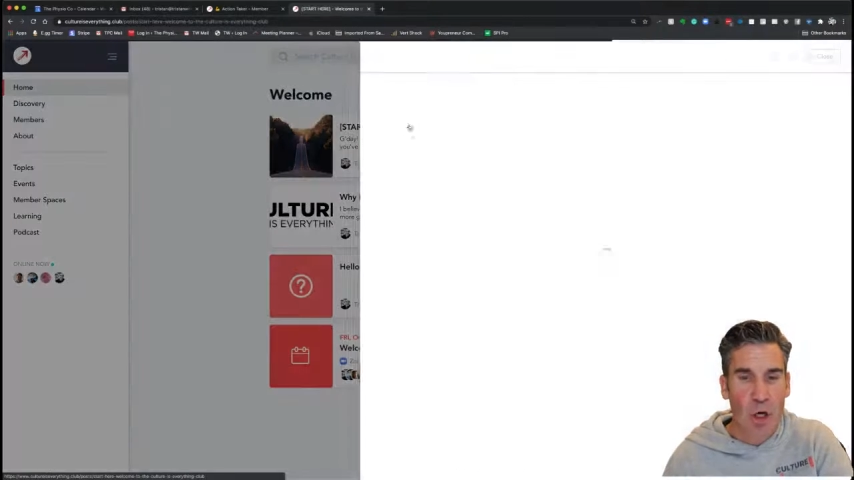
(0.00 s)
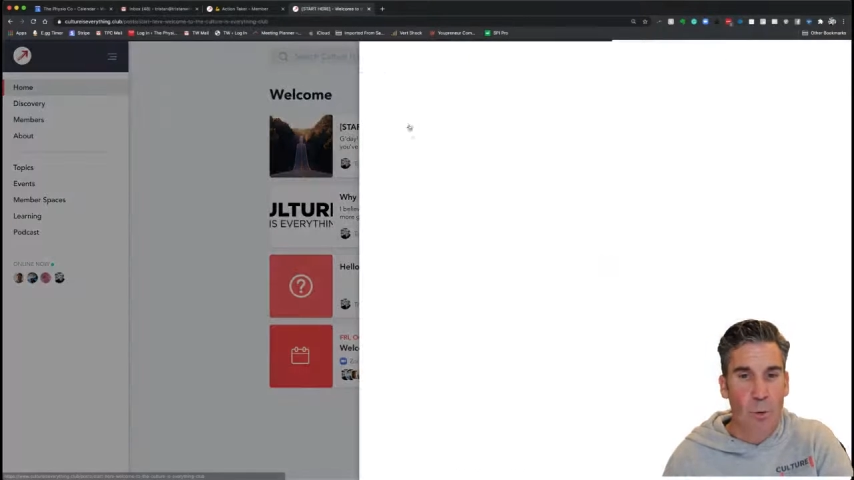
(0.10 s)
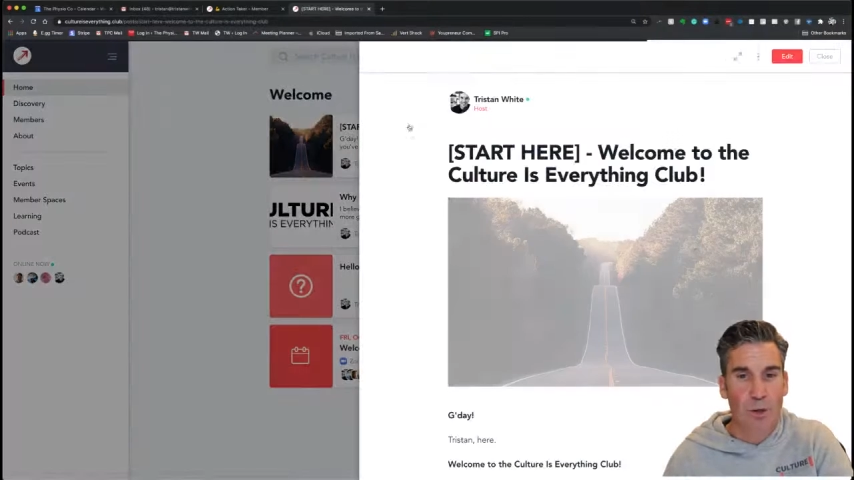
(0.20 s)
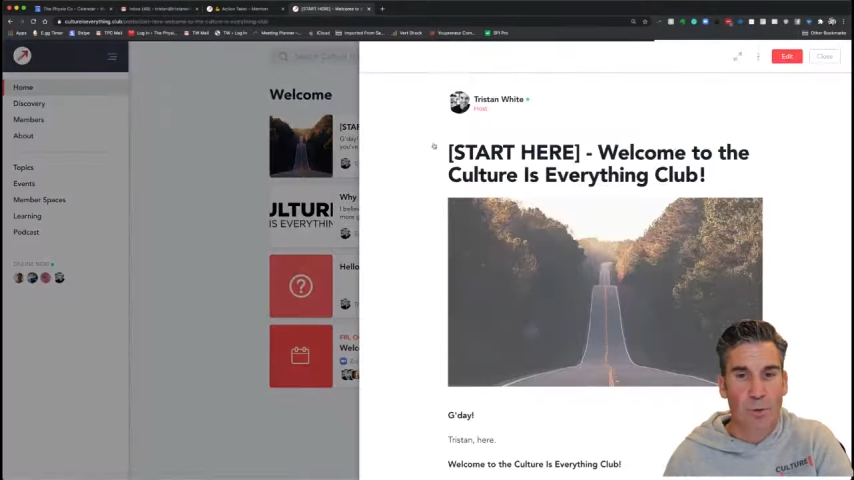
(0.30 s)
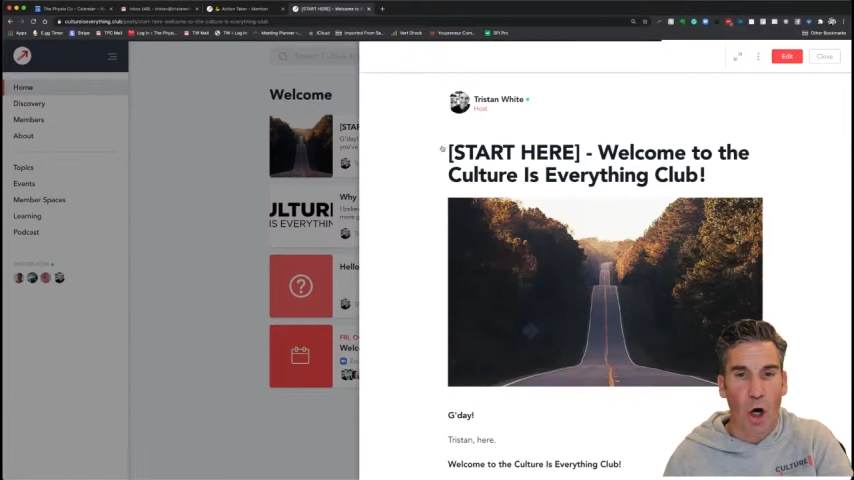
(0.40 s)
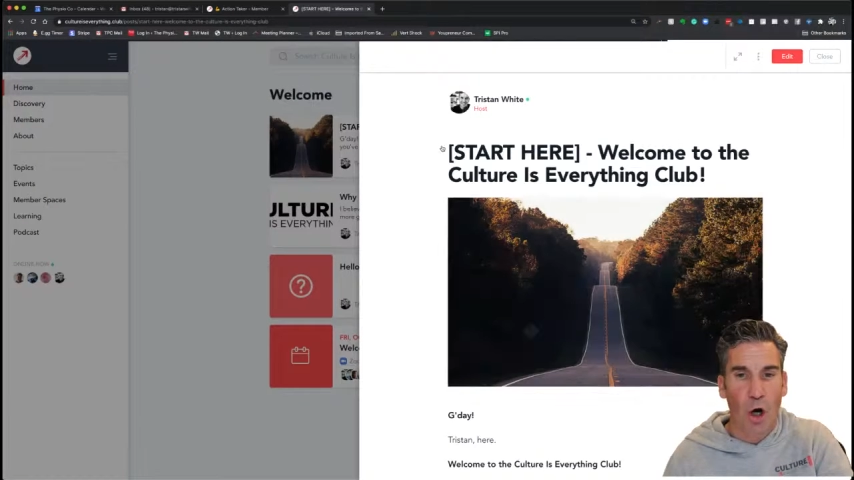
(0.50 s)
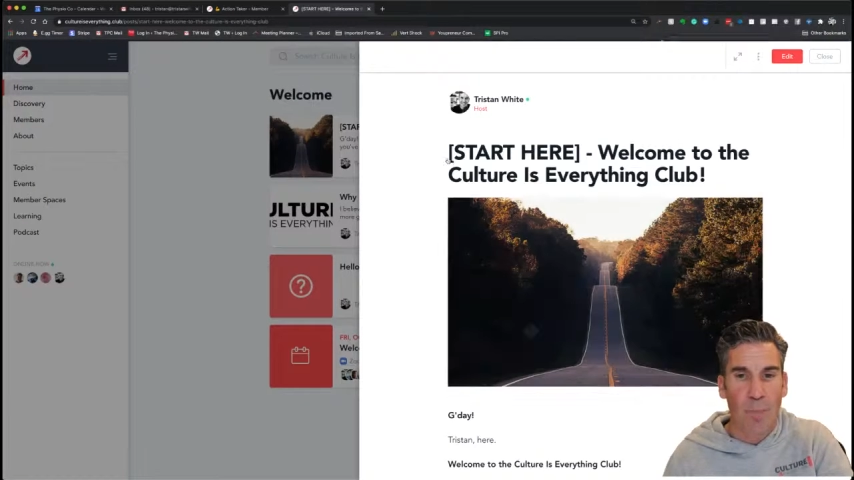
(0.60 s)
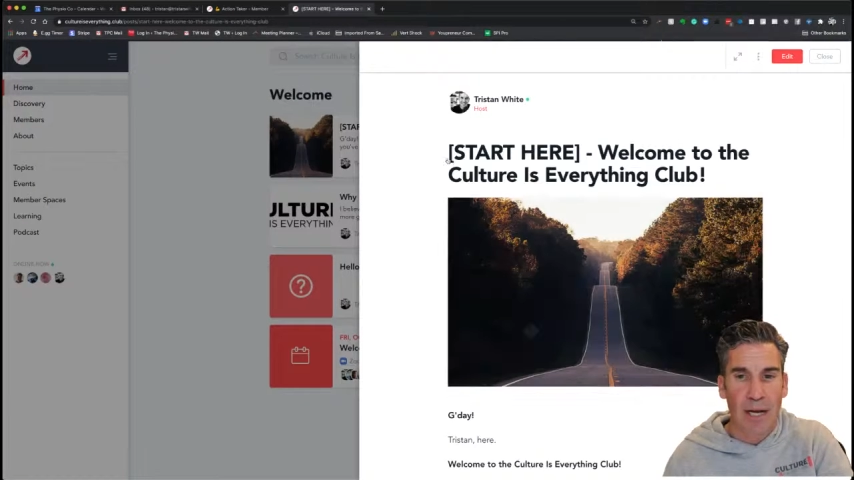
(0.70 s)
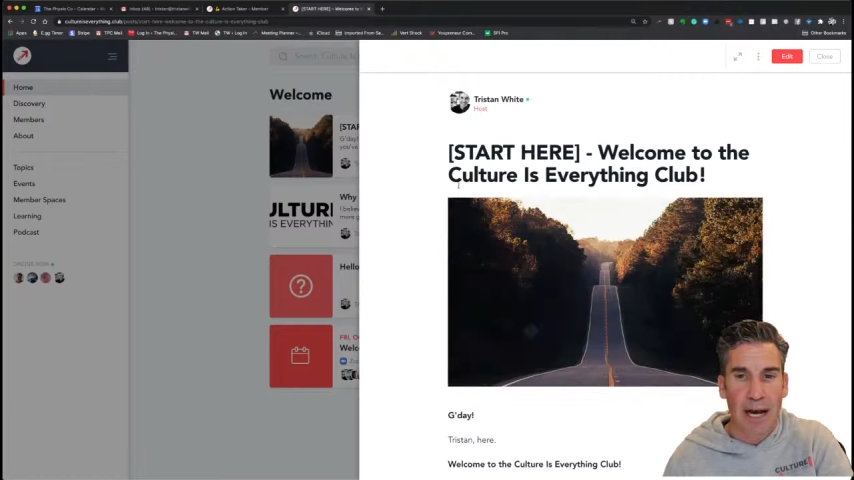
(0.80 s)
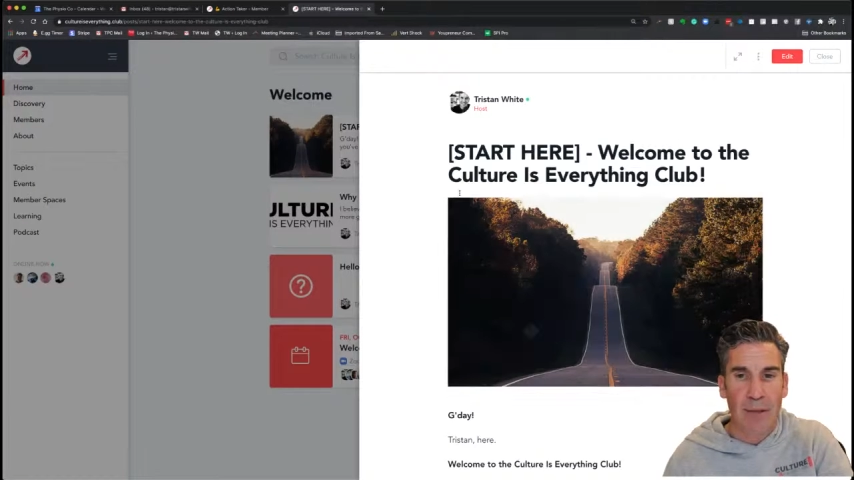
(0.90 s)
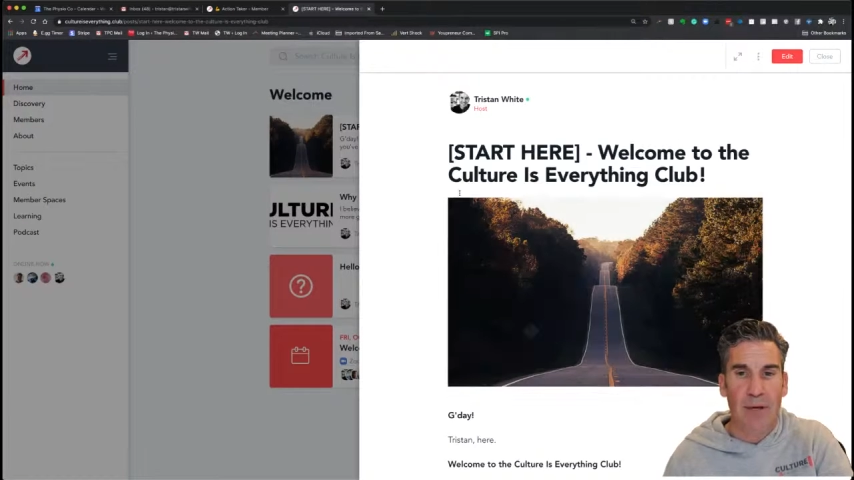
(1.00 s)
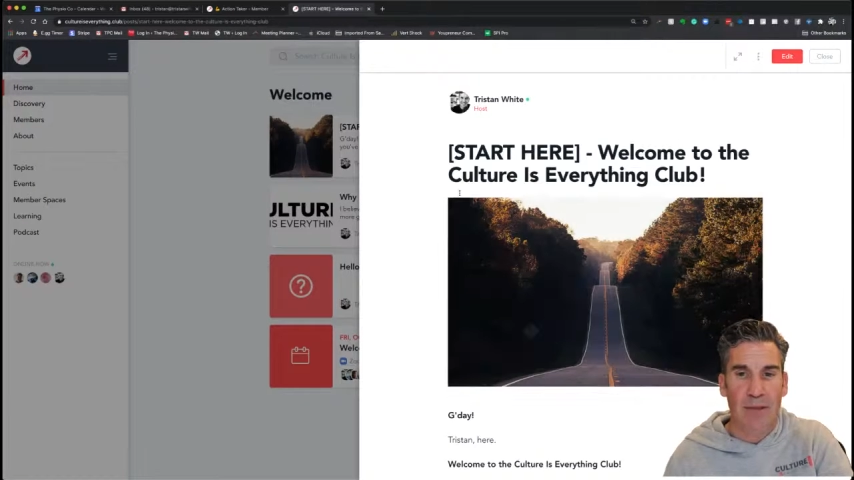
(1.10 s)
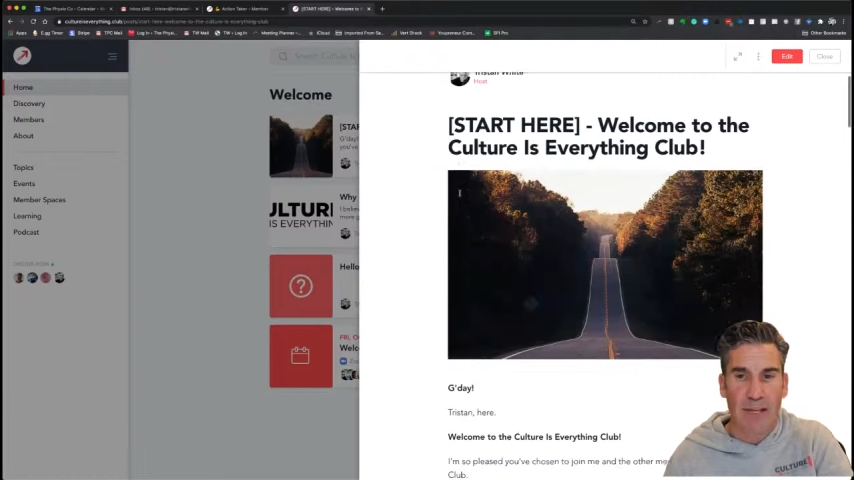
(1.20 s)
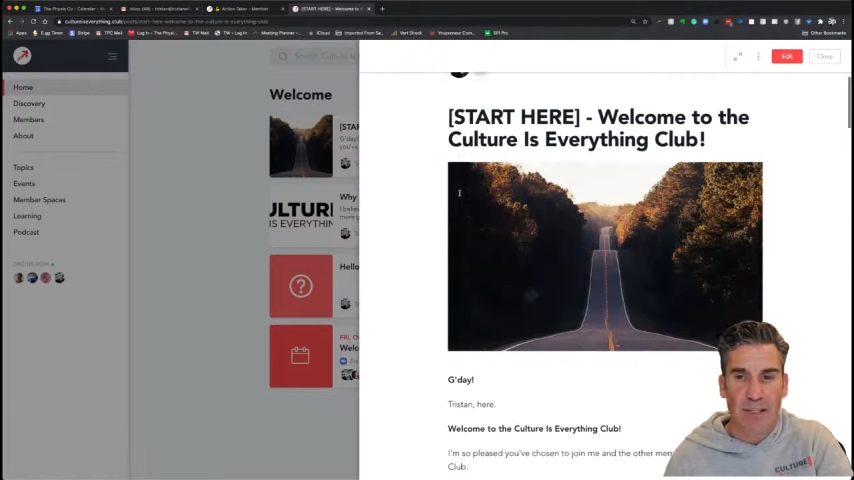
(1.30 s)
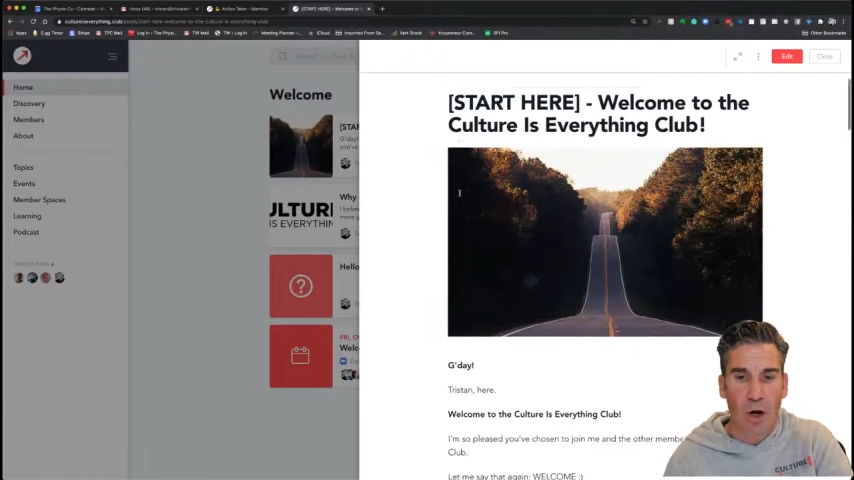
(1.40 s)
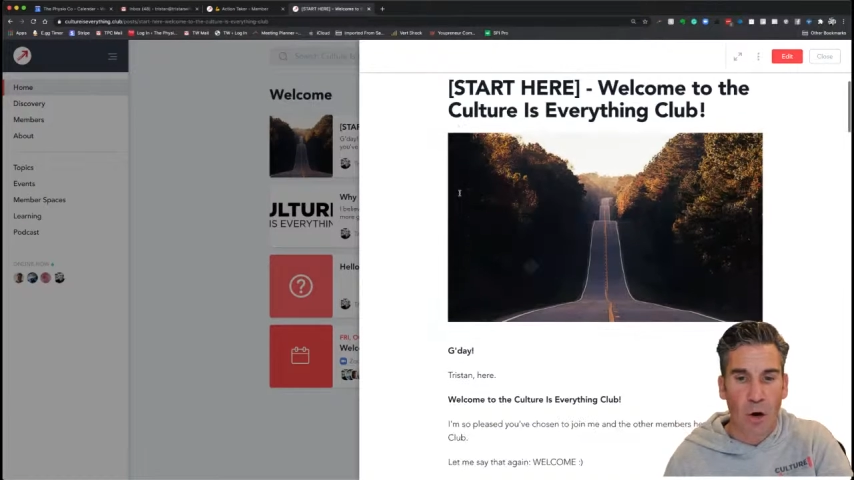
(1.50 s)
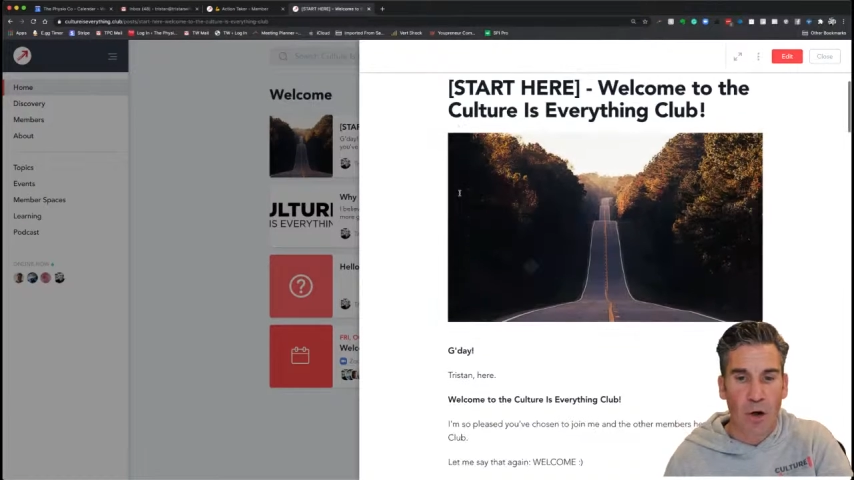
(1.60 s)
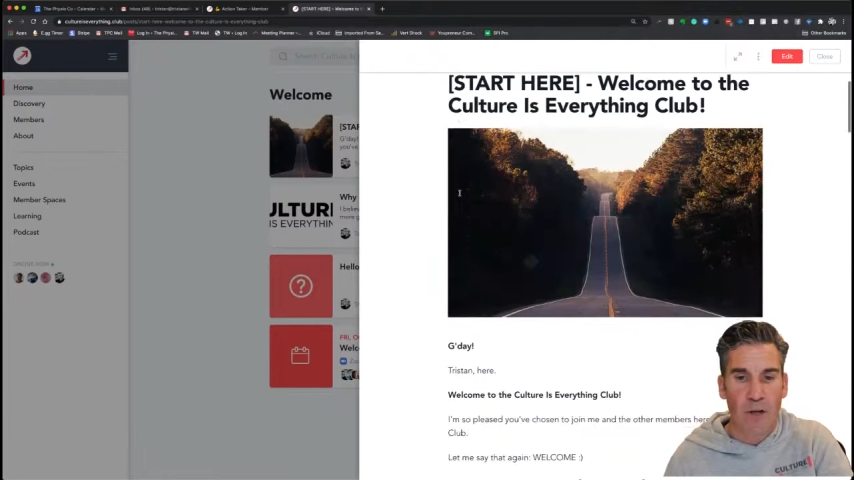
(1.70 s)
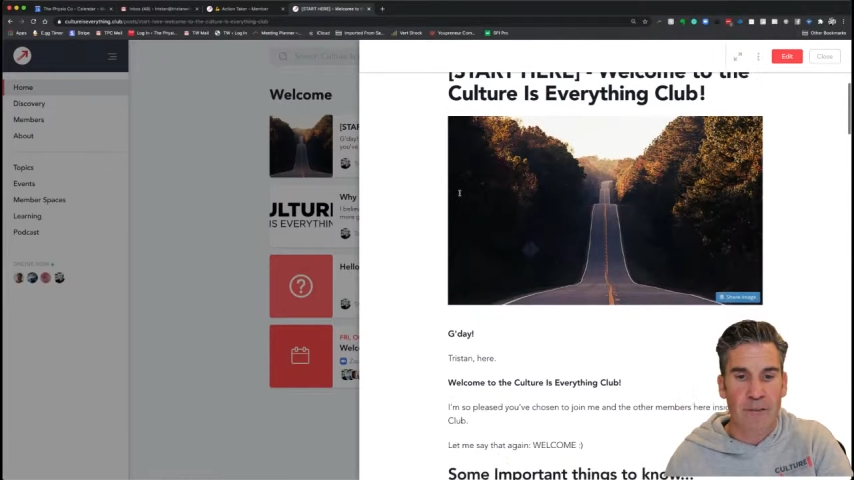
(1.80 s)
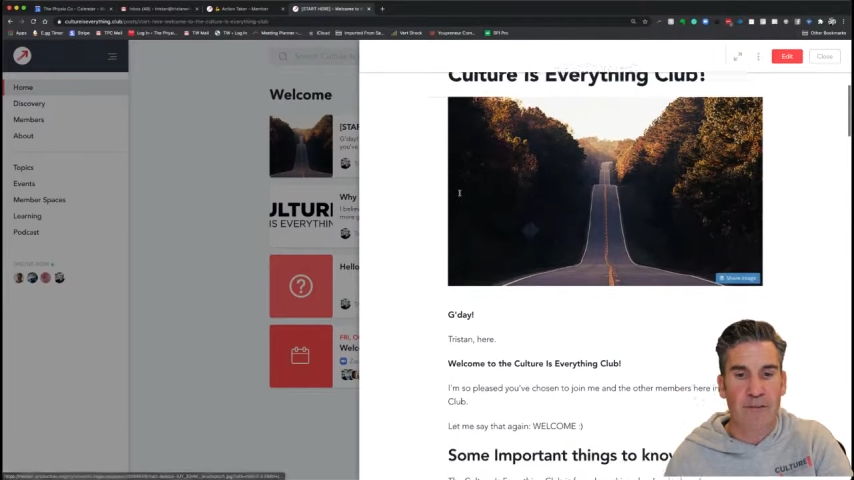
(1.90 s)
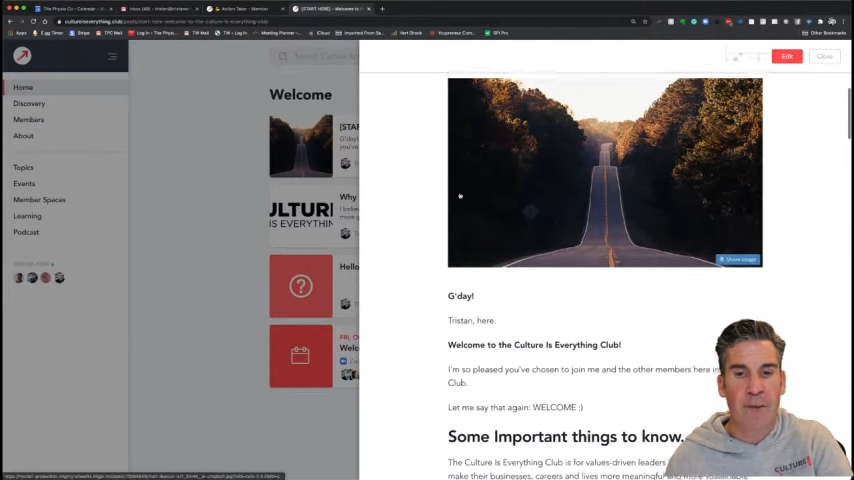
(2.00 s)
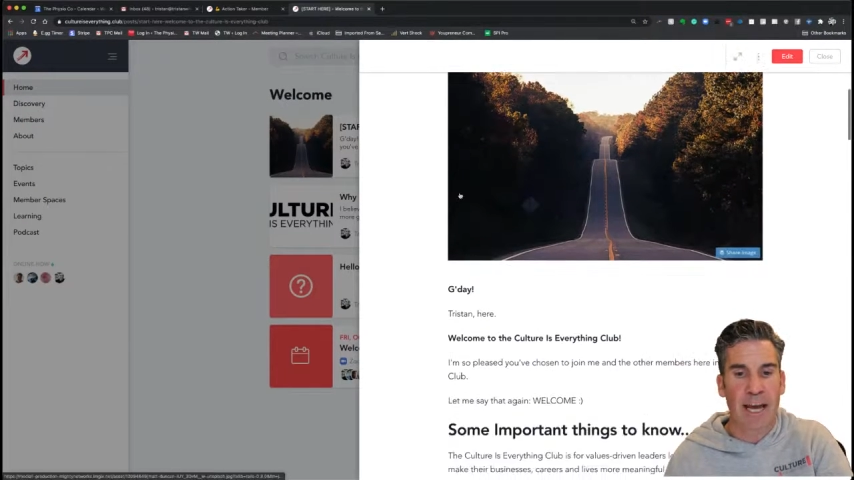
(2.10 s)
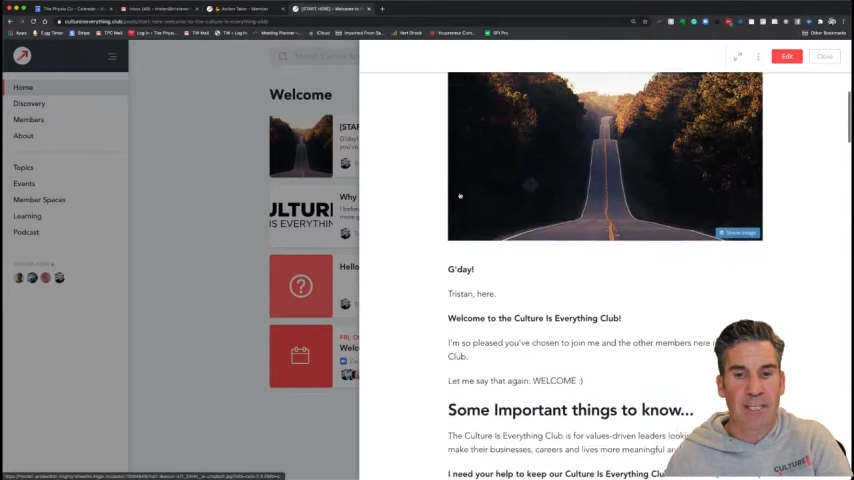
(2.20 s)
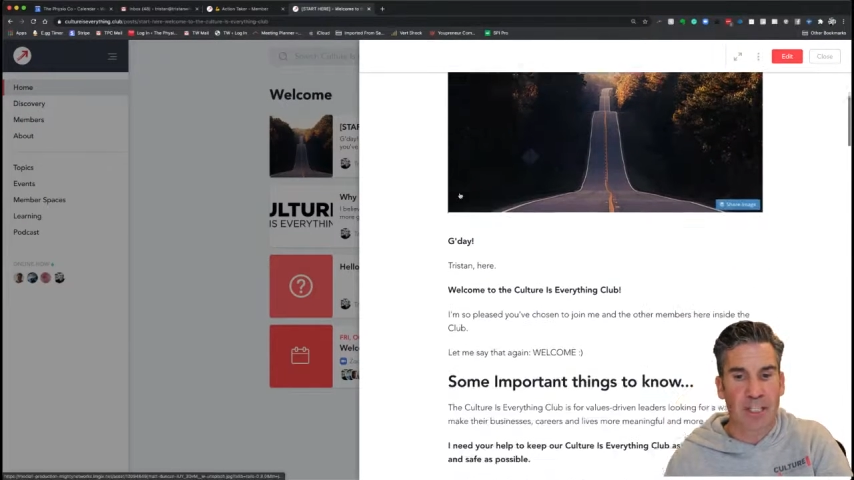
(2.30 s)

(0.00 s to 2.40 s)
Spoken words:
which will open up, and there's a whole lot of information